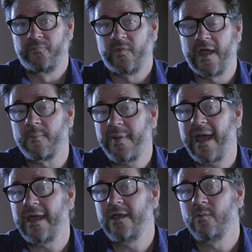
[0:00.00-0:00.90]
They are
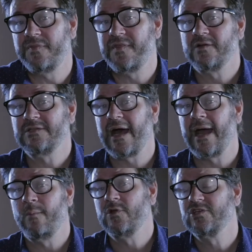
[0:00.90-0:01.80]
paying you with their
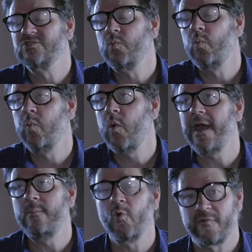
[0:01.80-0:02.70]
time, which is
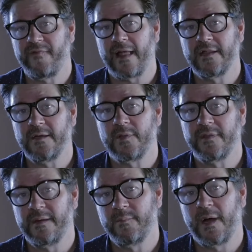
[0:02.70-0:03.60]
way more valuable
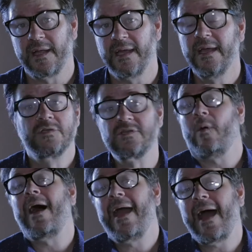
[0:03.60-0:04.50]
than money. So
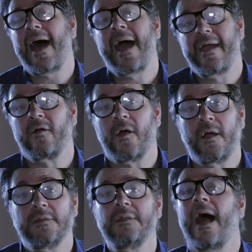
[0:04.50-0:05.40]
I hire a
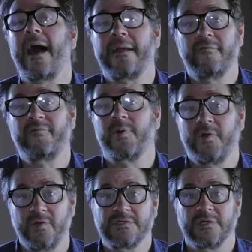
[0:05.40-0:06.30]
lot of
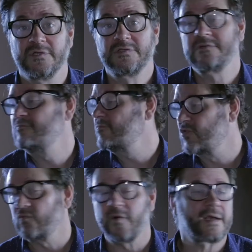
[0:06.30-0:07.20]
producers,
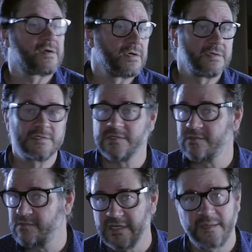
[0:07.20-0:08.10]
directors,
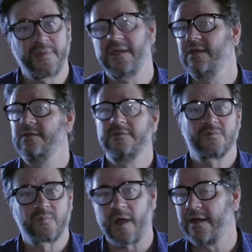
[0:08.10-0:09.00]

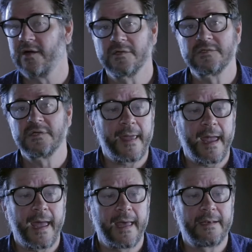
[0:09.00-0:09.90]
DPs, writers,
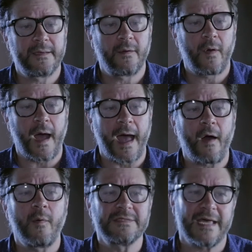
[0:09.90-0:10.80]
and I
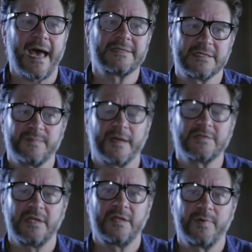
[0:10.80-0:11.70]
always ask,
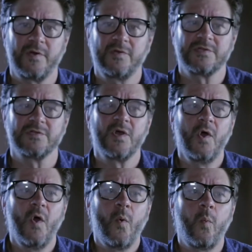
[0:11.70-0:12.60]
especially the producers,
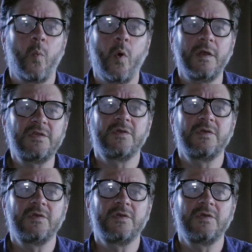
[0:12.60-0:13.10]
what